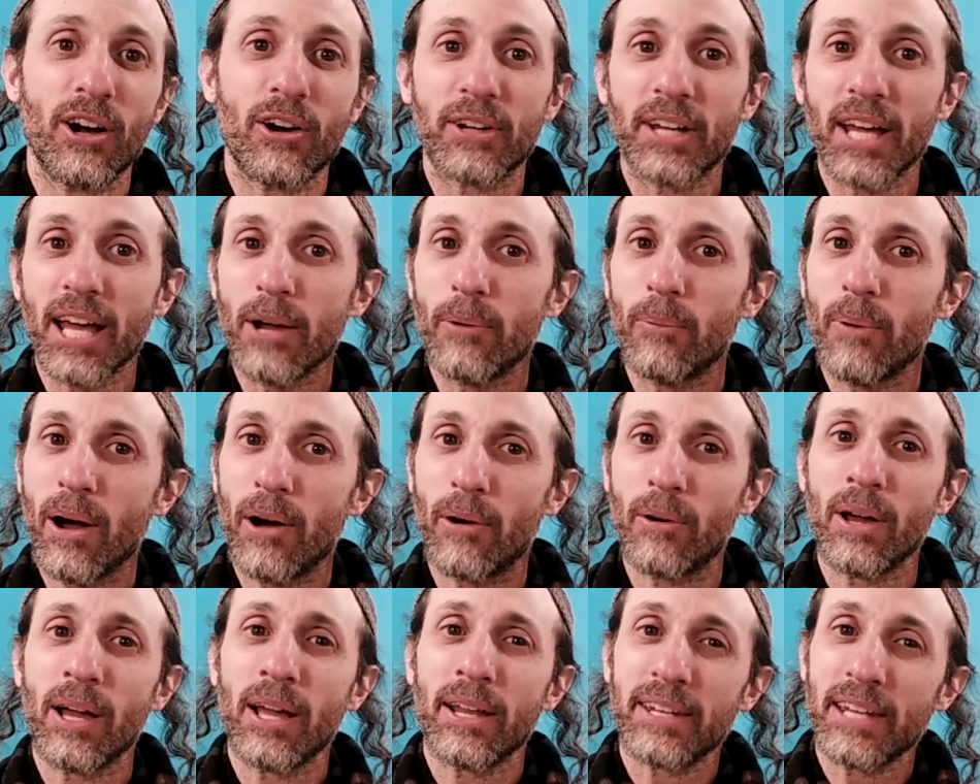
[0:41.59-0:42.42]
okay,
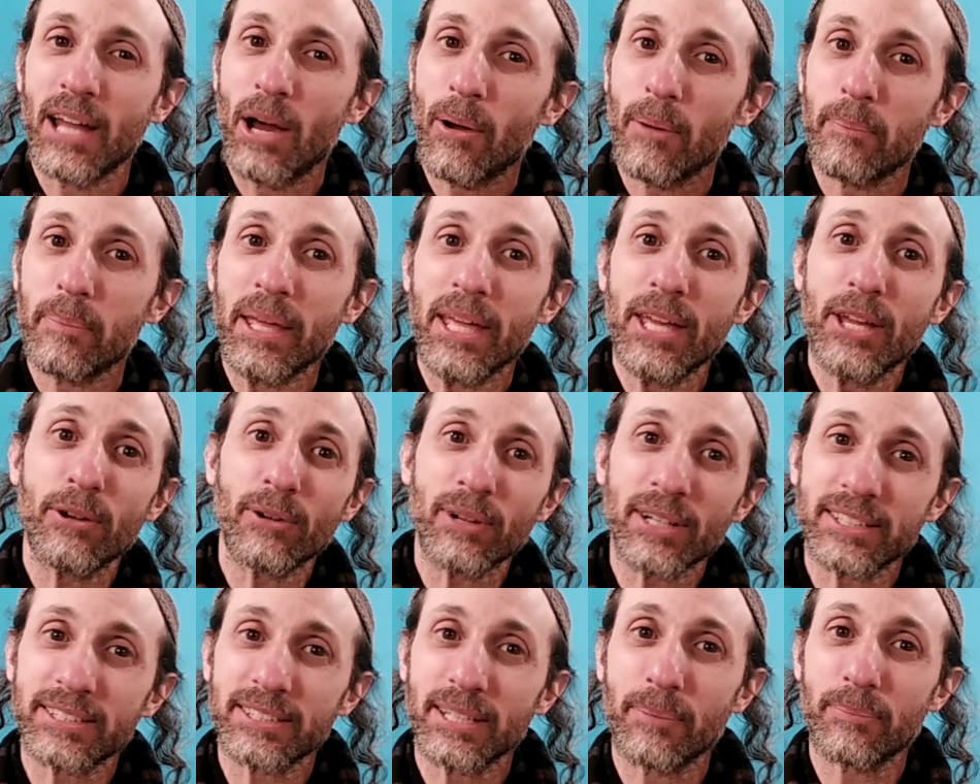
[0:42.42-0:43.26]
well, now I'm
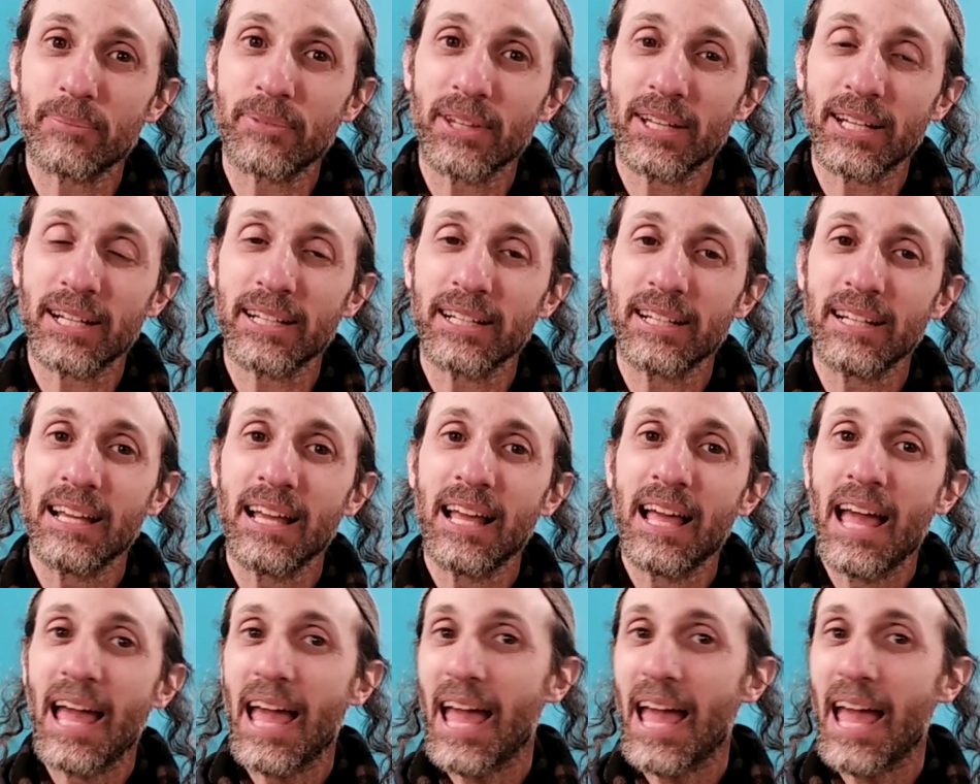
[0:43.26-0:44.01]
hearing something,